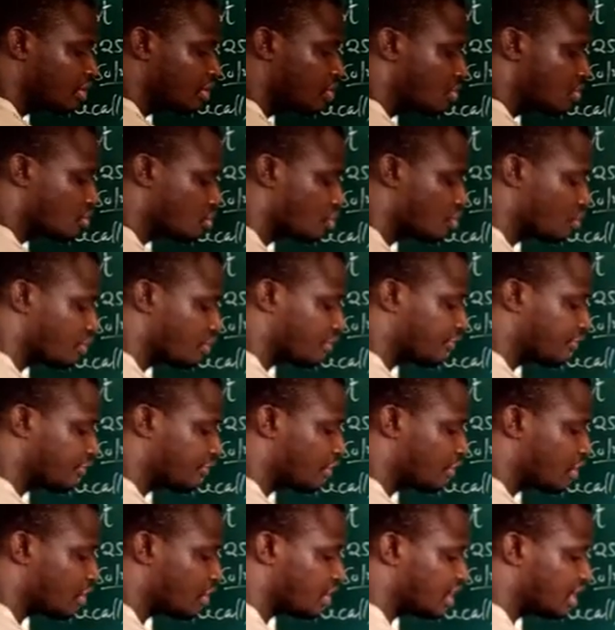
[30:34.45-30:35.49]
So
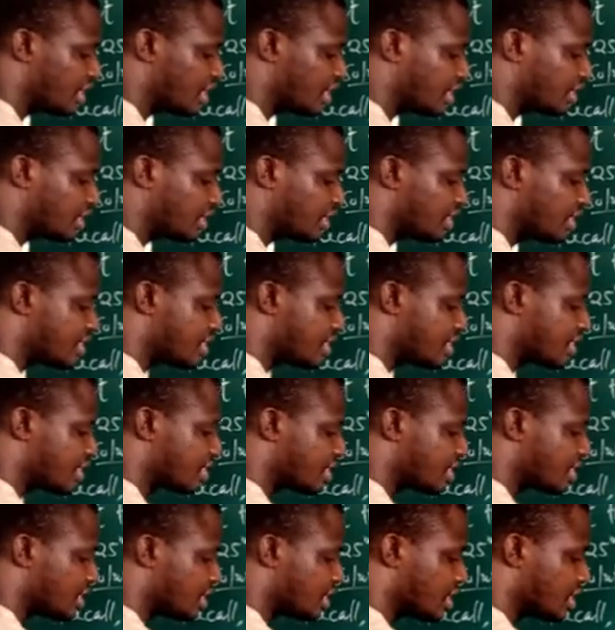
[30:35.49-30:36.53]
4 in
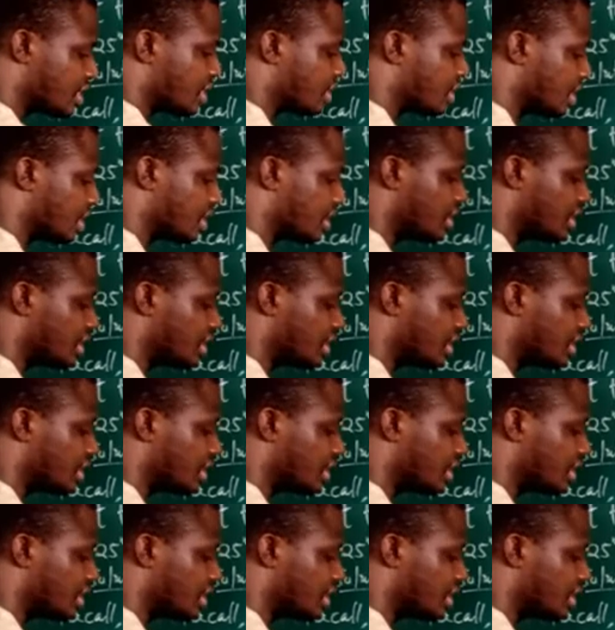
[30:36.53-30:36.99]
360 degree,